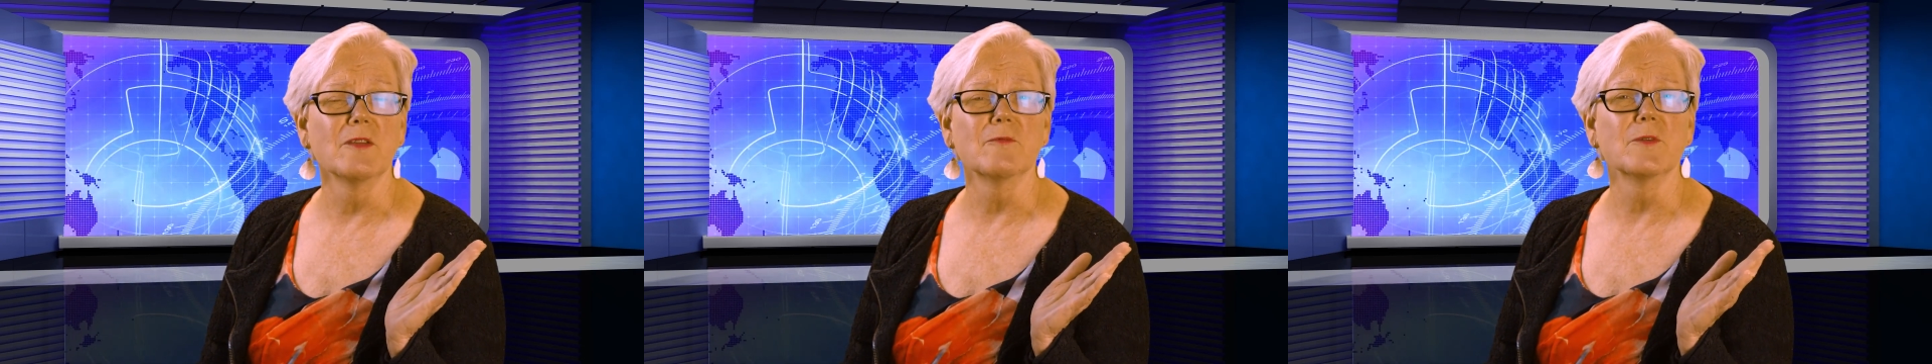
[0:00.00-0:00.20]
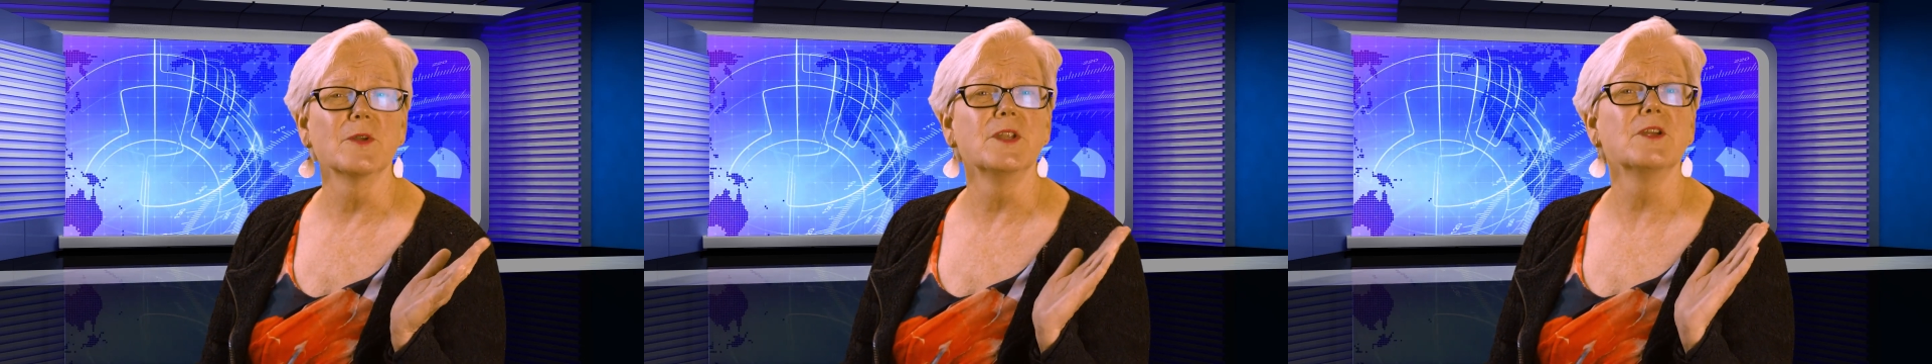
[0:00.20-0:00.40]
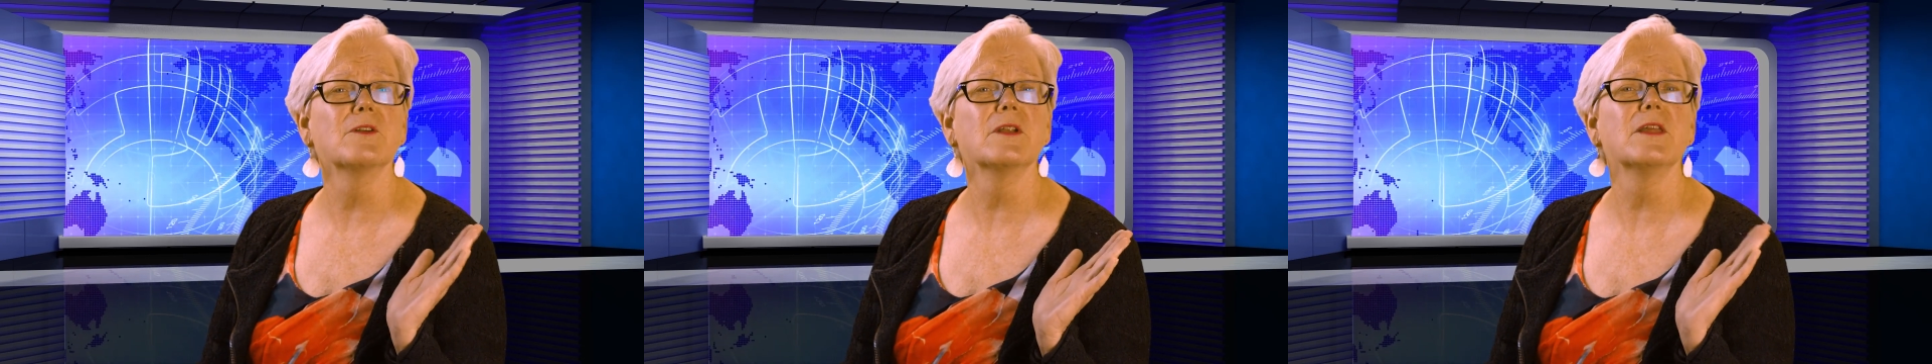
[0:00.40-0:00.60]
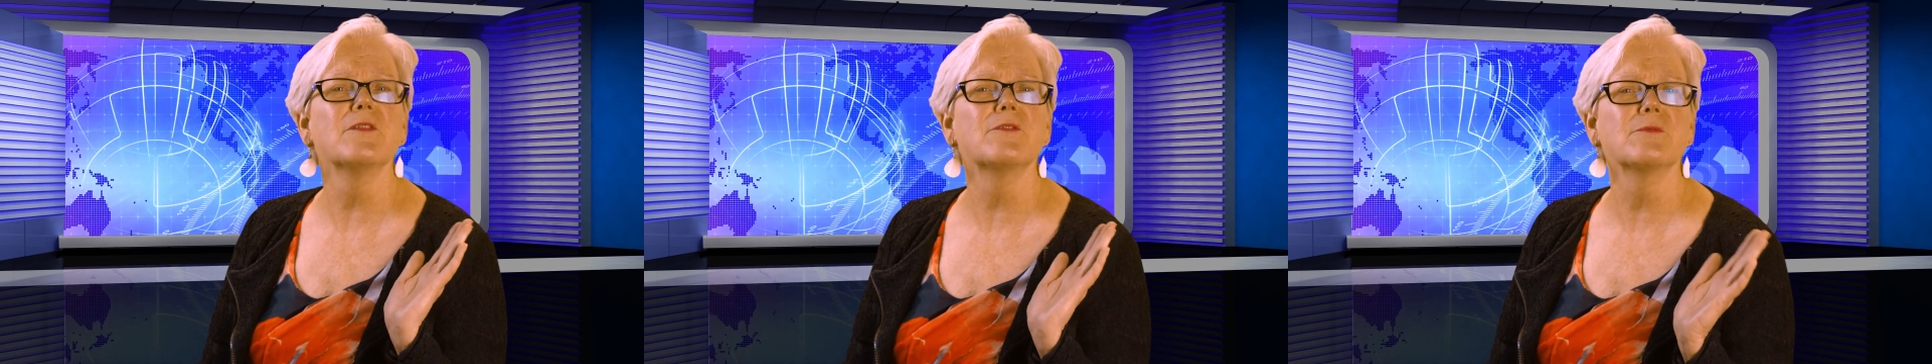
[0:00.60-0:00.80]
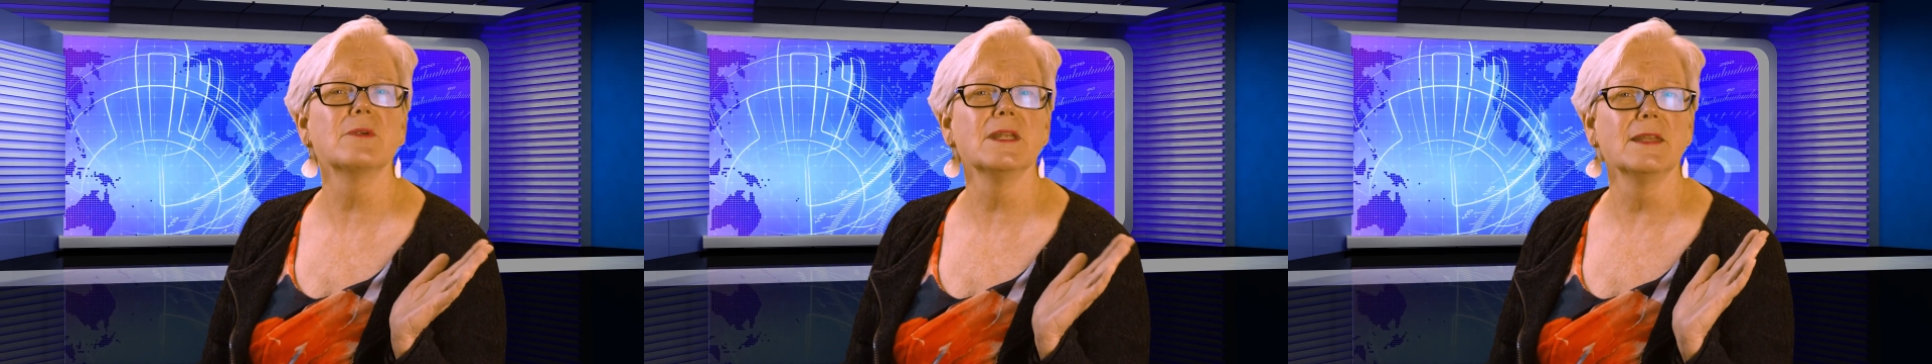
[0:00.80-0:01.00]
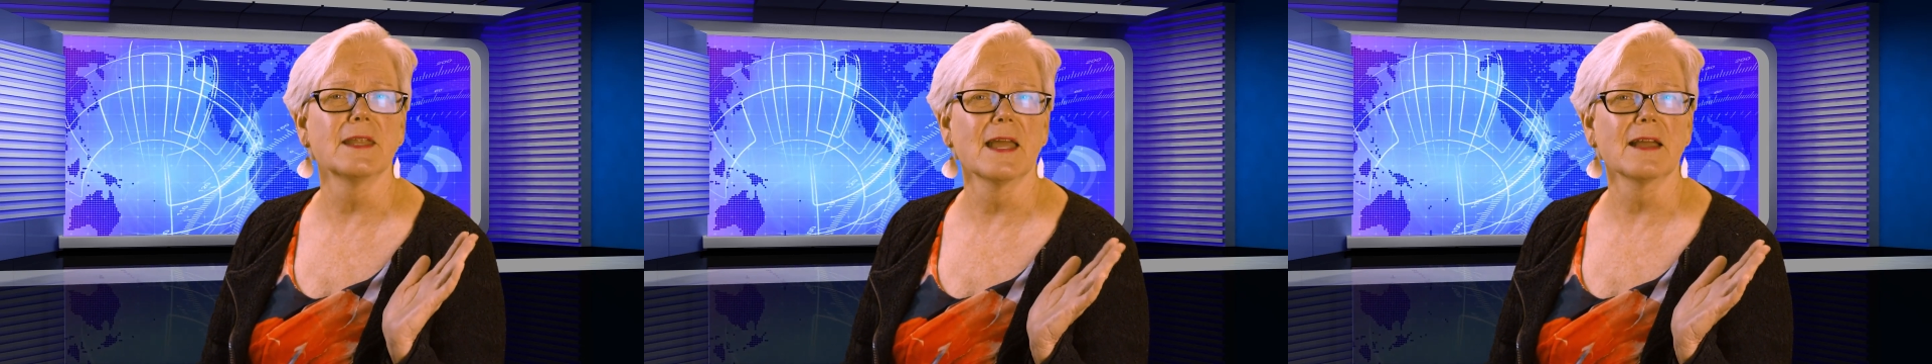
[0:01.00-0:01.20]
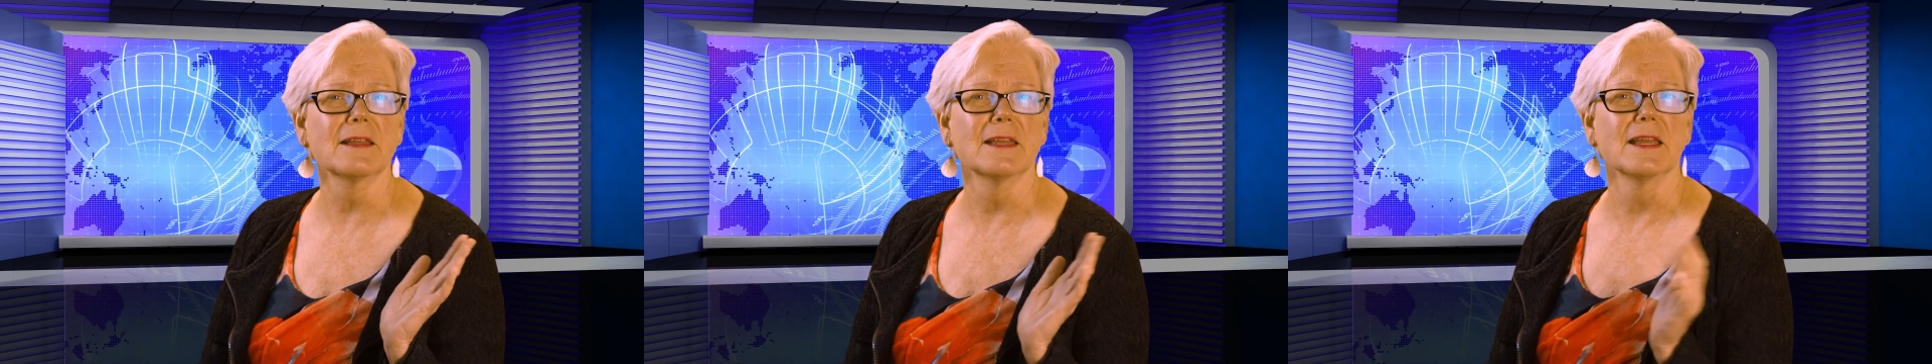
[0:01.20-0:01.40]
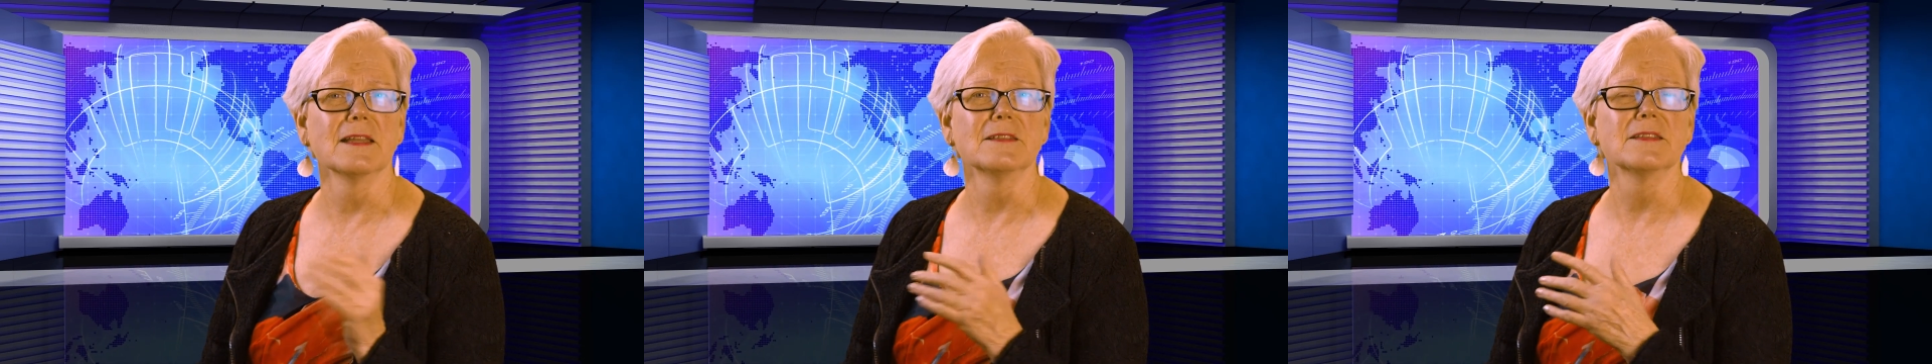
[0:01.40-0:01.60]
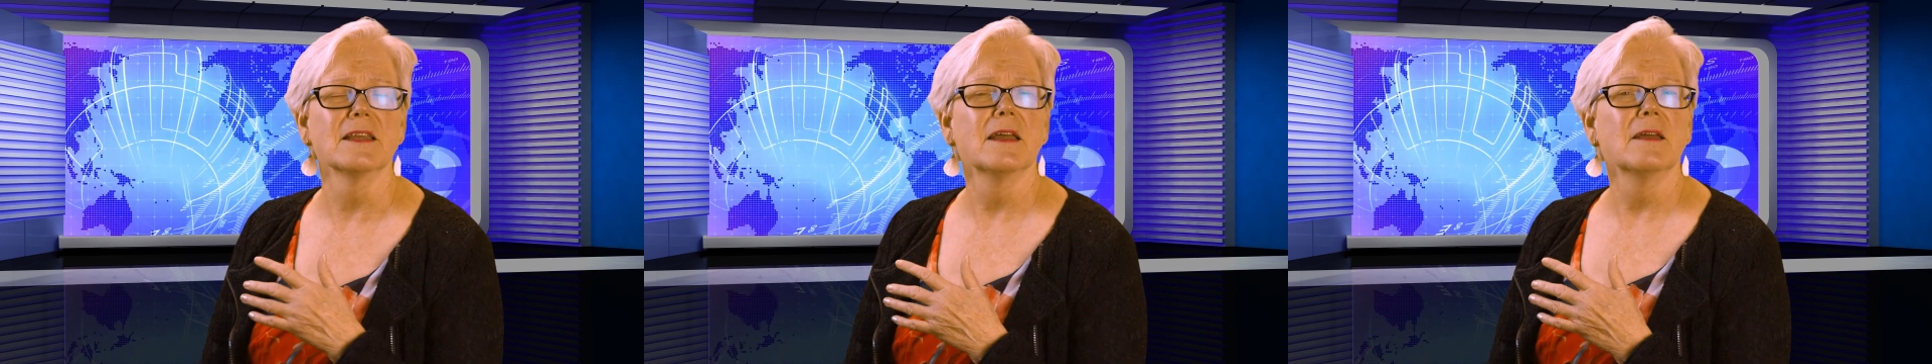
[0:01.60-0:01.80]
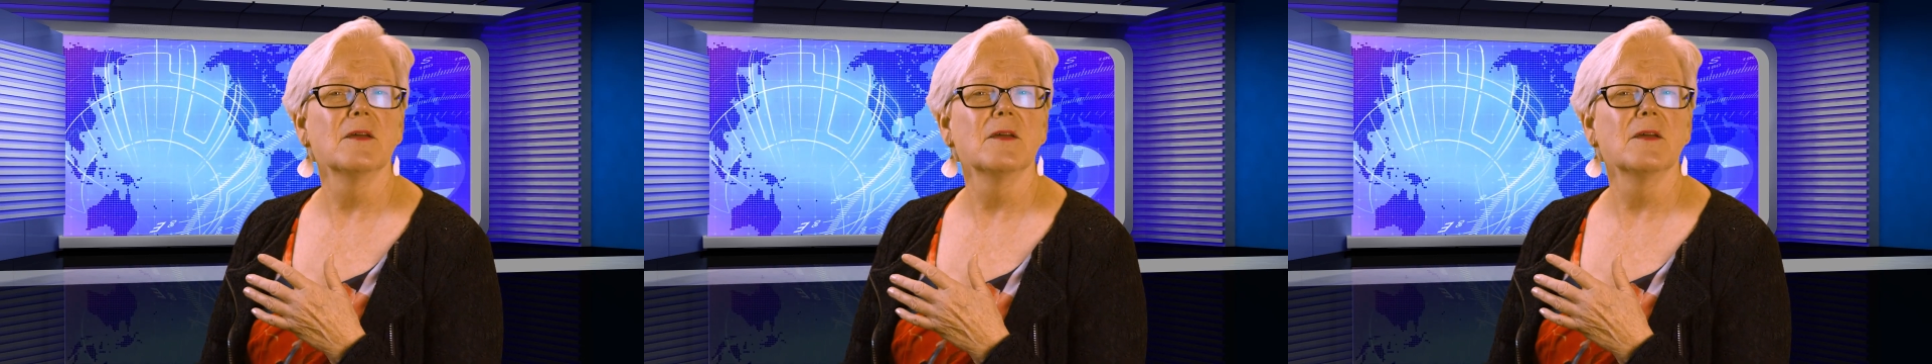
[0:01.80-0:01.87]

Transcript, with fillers: for nearly three decades,